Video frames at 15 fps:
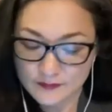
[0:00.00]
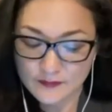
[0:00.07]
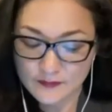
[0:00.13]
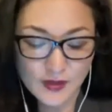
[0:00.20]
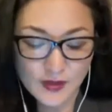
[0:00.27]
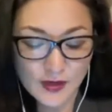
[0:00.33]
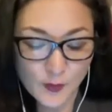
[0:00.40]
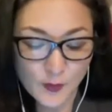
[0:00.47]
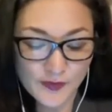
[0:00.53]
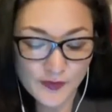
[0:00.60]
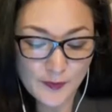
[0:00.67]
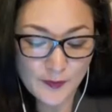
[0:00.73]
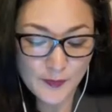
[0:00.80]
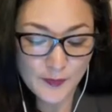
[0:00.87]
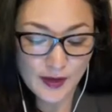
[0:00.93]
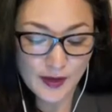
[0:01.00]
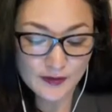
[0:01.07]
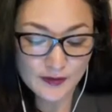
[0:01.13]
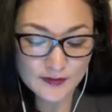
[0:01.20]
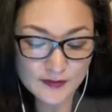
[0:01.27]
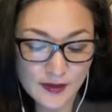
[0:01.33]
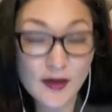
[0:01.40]
you need to wear that
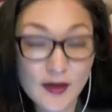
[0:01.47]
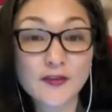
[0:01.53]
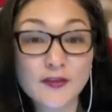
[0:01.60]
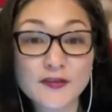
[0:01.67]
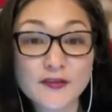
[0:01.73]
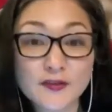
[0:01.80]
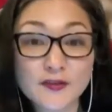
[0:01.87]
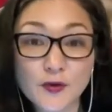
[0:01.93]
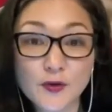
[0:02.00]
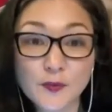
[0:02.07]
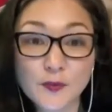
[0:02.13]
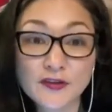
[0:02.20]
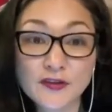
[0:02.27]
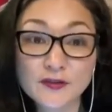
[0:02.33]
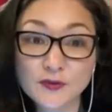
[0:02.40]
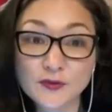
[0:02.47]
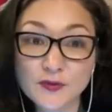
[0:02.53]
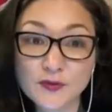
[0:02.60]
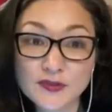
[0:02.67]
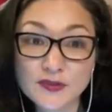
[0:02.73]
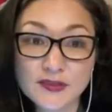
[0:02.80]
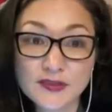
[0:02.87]
mask. The Sequoia Park Zoo
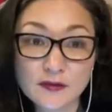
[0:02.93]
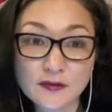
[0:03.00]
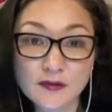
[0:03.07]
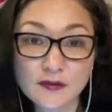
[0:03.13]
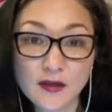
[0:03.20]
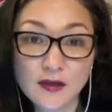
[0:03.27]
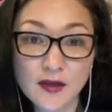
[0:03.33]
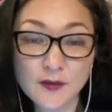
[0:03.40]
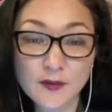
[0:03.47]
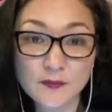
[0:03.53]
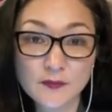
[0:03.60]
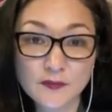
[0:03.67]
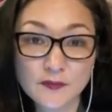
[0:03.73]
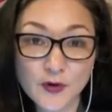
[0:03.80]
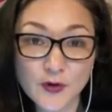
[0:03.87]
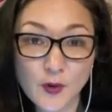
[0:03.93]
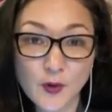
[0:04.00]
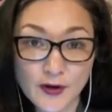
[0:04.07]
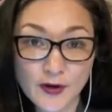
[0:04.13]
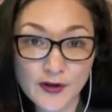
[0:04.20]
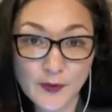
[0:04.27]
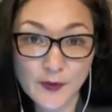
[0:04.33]
is still
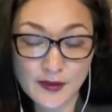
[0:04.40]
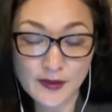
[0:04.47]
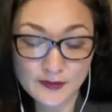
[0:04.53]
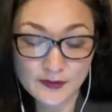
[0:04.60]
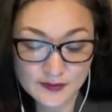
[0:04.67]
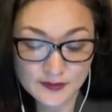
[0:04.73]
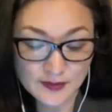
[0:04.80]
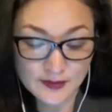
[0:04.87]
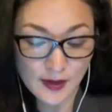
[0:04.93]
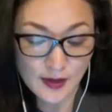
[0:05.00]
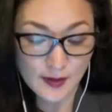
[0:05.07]
requiring masks.